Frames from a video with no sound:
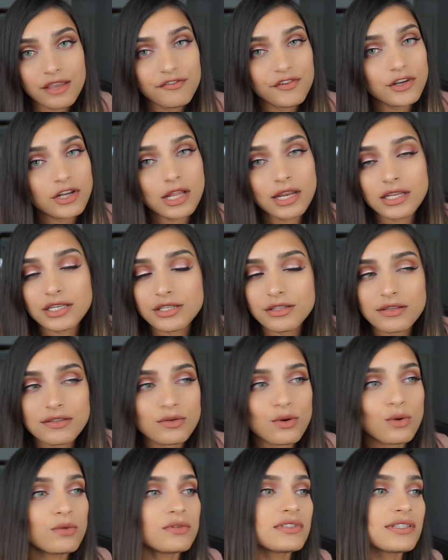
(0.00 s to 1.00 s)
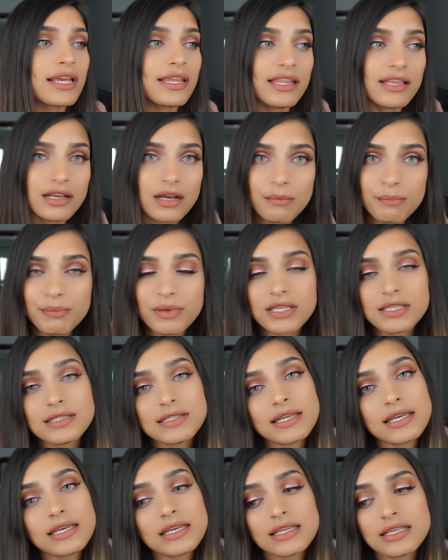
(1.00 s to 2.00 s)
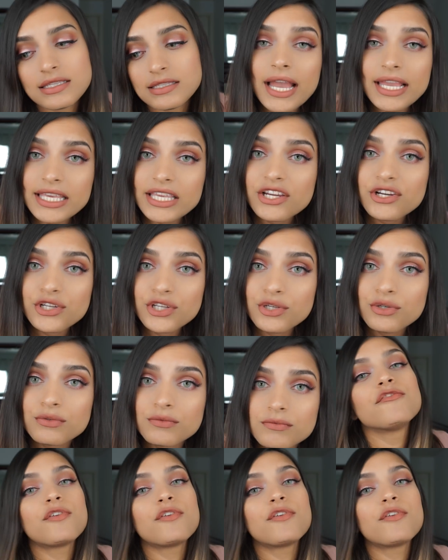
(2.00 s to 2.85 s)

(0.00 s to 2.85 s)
If you're not into this whole signing up business, I hear you.